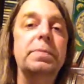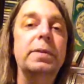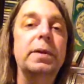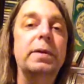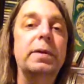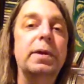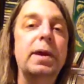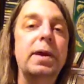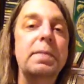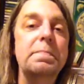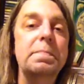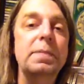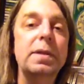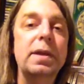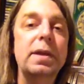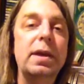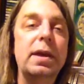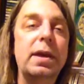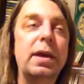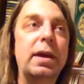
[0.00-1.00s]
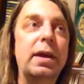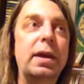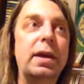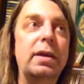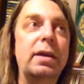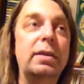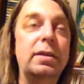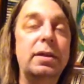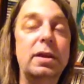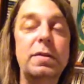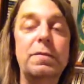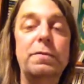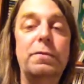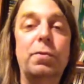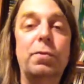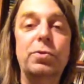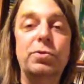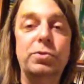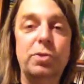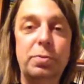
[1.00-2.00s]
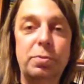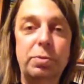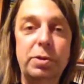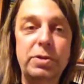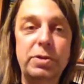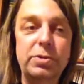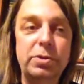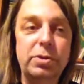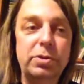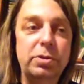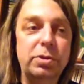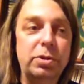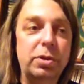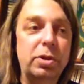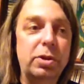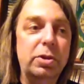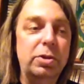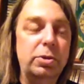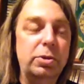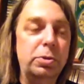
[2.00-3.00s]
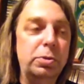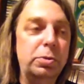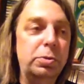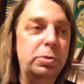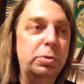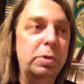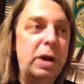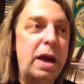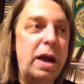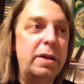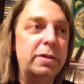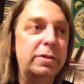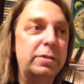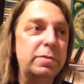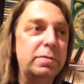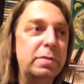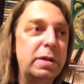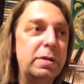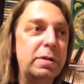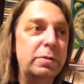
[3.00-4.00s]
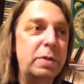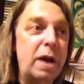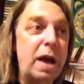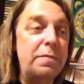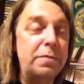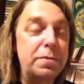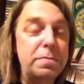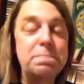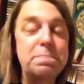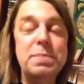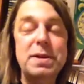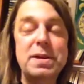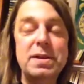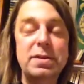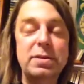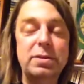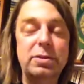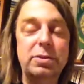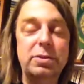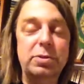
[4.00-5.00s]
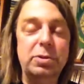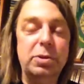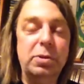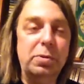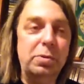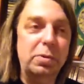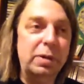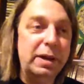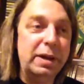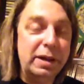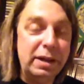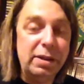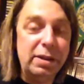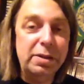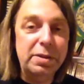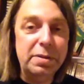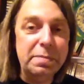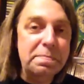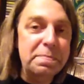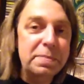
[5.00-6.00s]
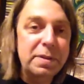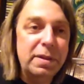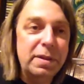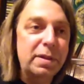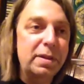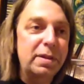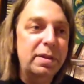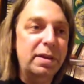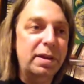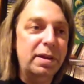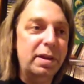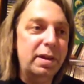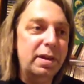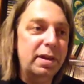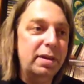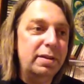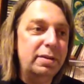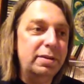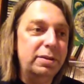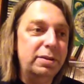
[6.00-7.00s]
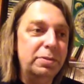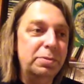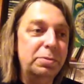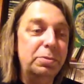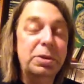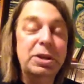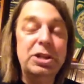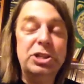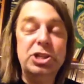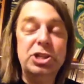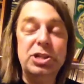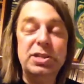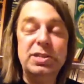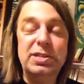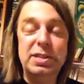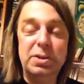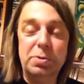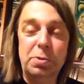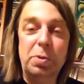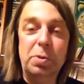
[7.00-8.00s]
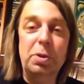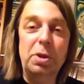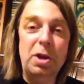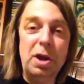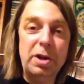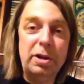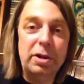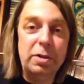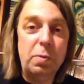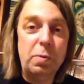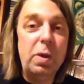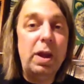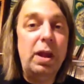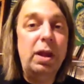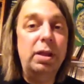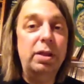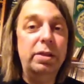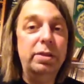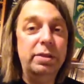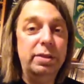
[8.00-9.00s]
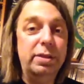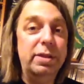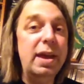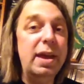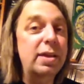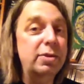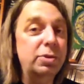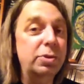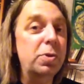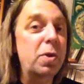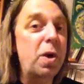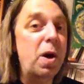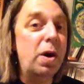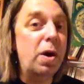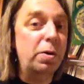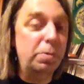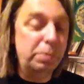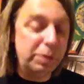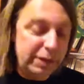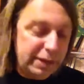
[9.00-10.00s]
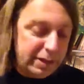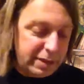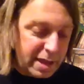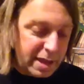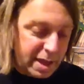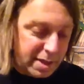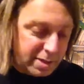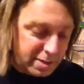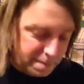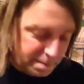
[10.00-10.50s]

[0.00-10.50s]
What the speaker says: Okay, and if for some reason you haven't been, healed, and you reach 0 luck, well, then you are really dead.